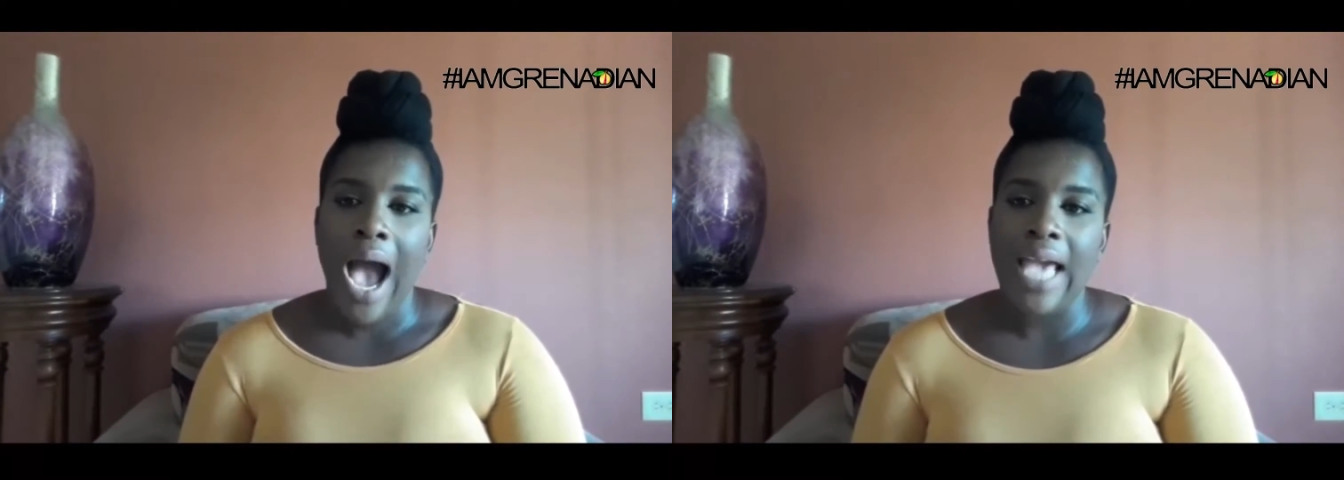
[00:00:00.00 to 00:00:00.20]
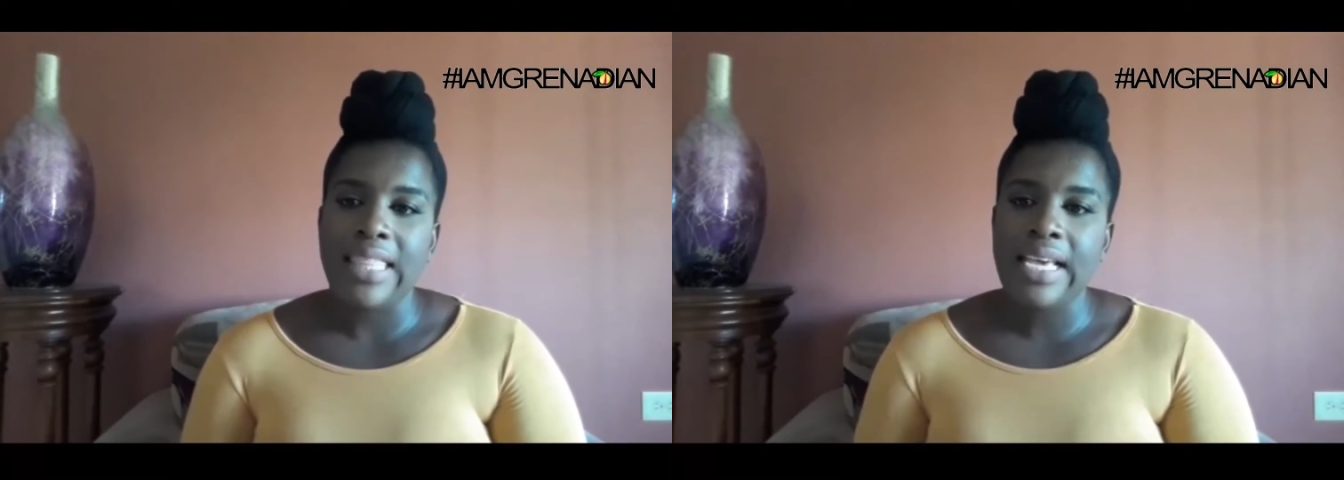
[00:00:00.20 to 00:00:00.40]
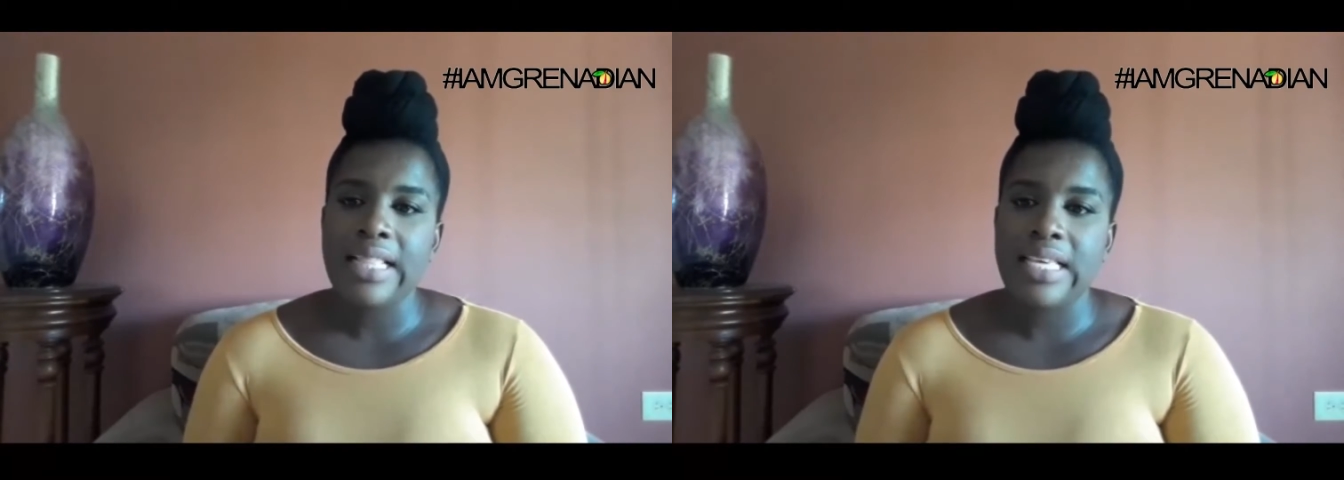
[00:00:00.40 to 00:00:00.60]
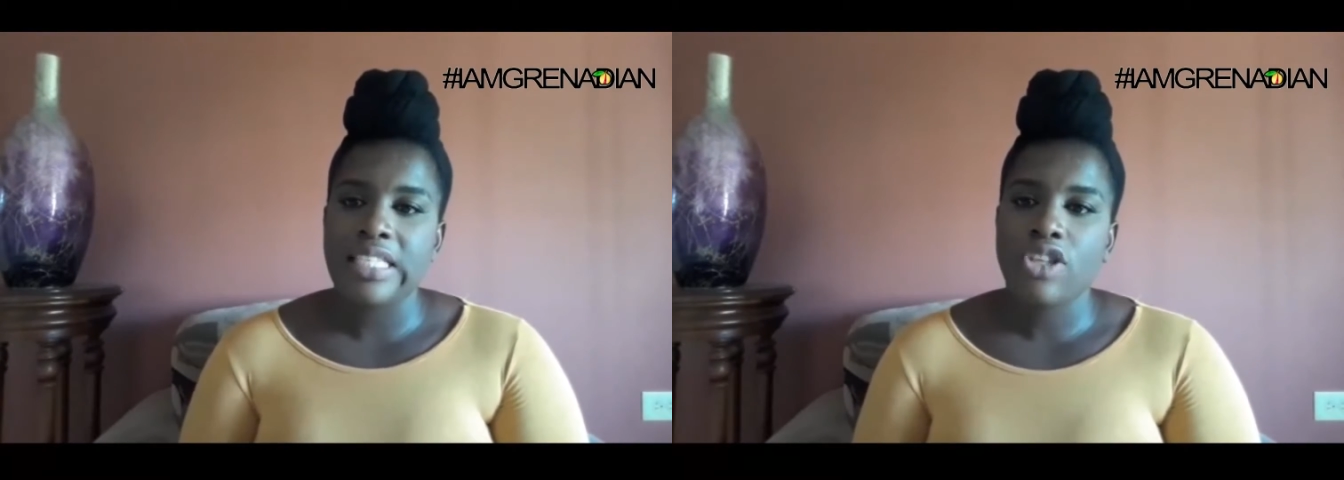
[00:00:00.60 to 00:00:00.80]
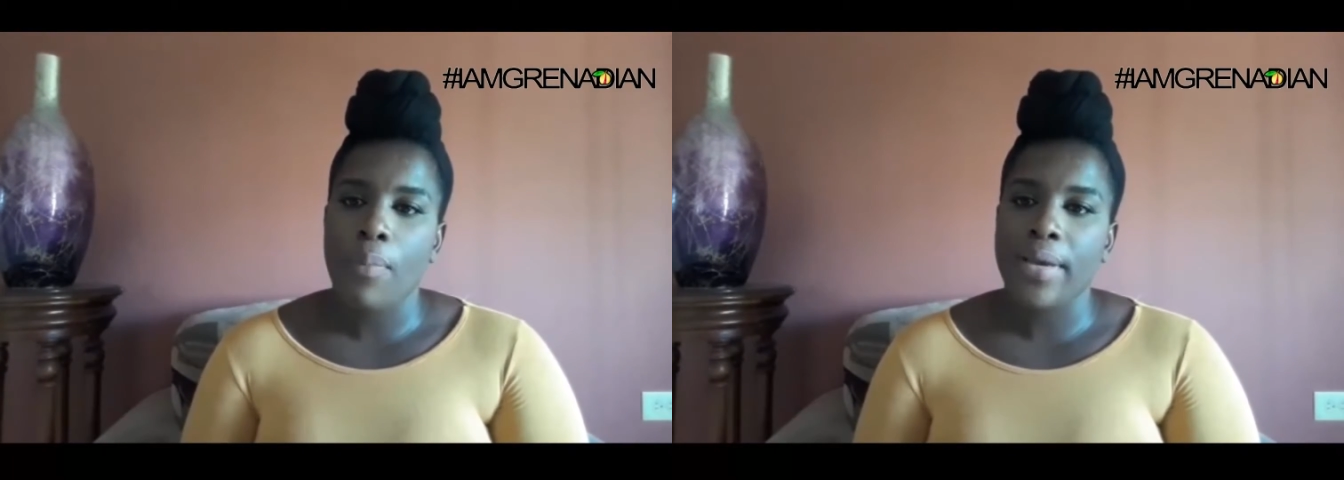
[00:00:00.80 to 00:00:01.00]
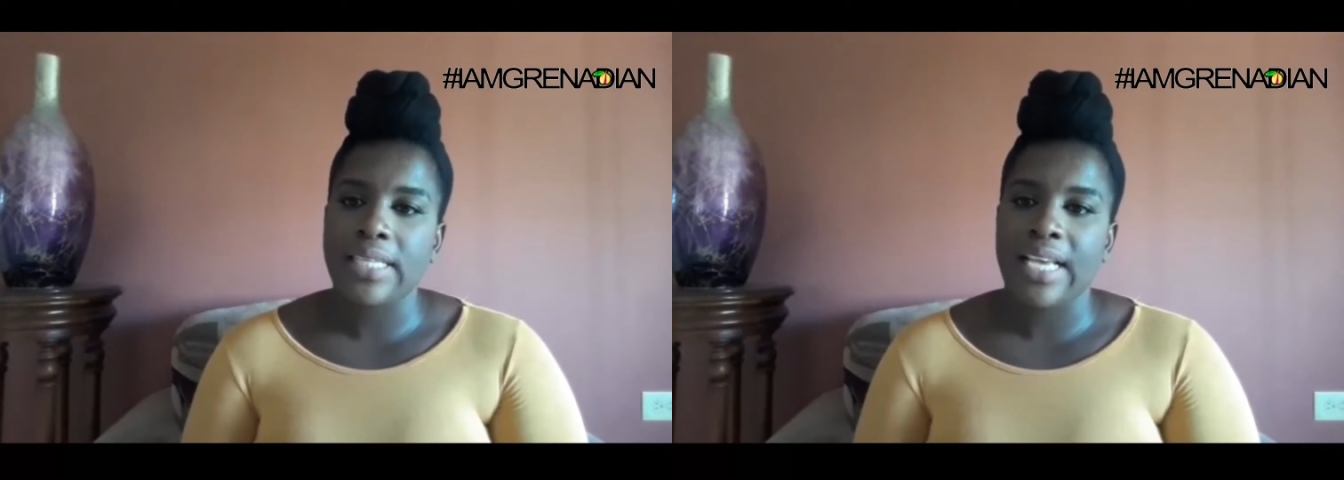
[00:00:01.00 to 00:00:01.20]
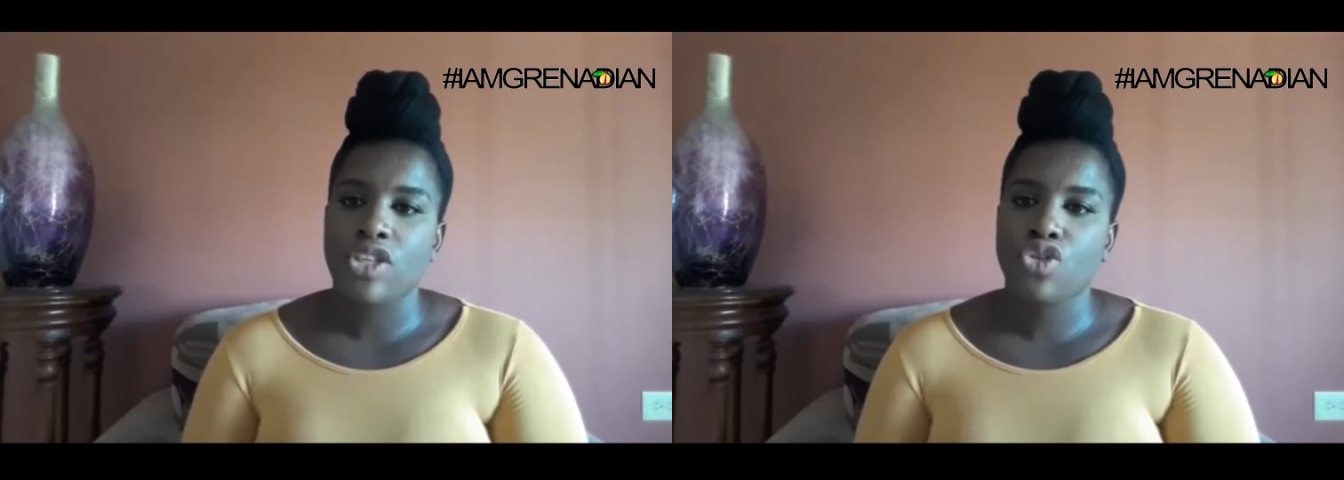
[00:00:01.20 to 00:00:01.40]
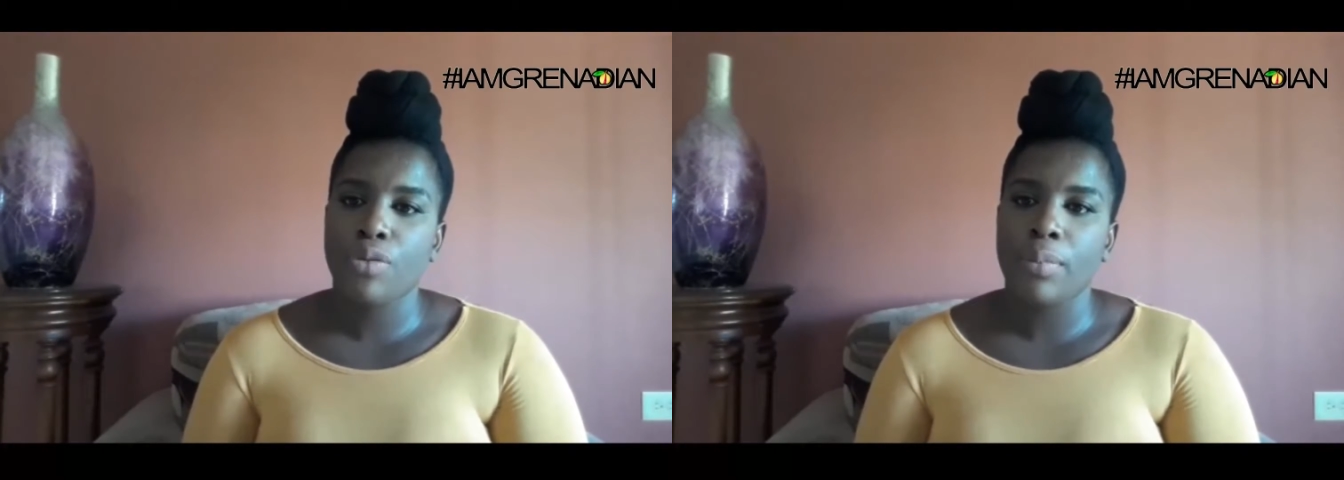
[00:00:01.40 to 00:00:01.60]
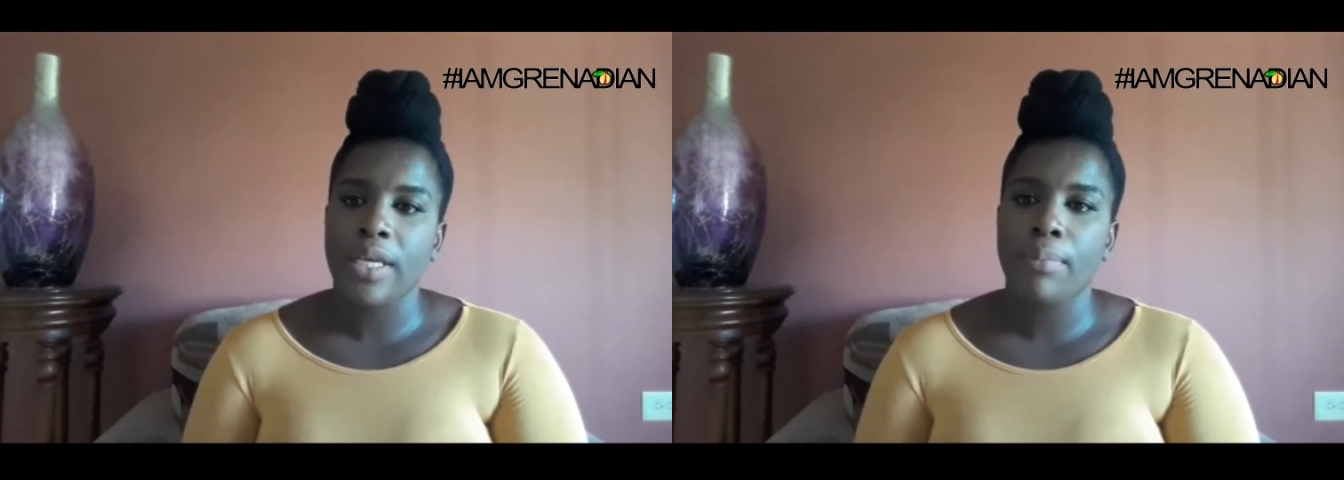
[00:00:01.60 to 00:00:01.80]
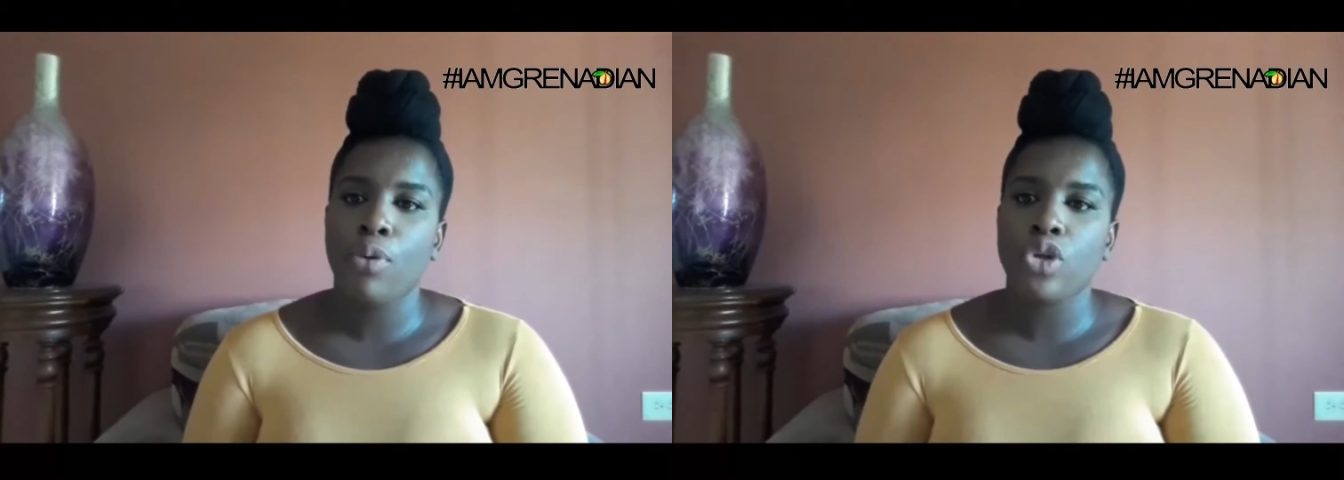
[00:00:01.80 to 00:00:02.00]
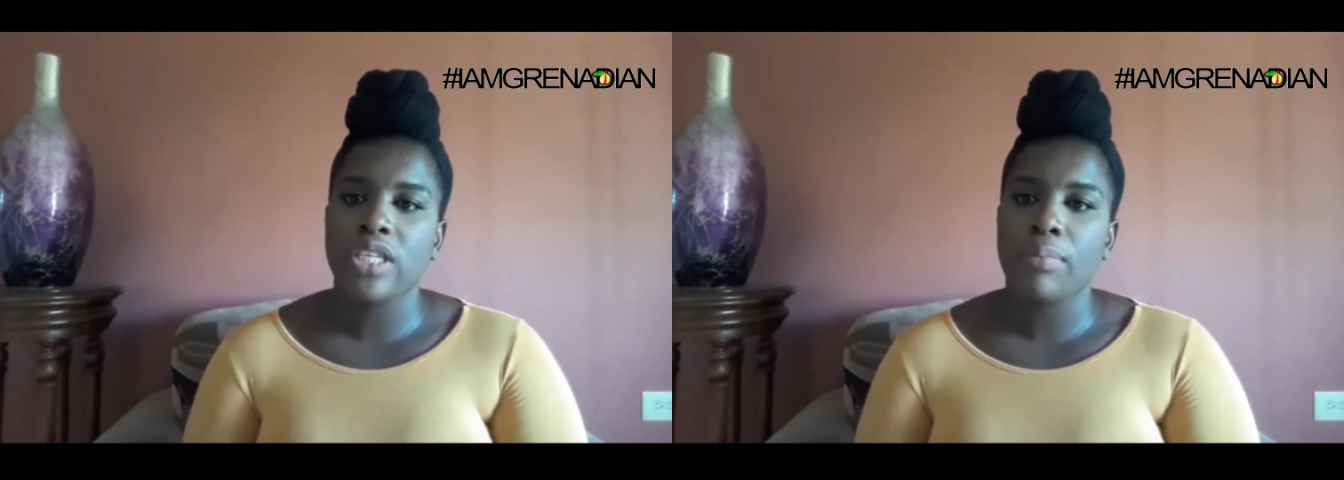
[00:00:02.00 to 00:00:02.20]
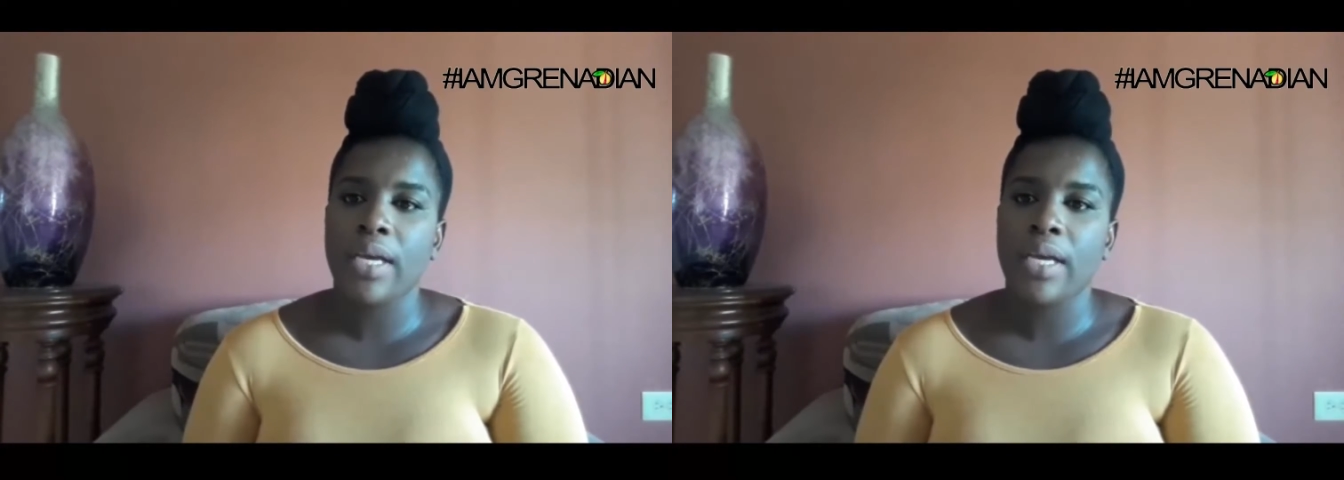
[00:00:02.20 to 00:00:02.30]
I think this topic is extremely important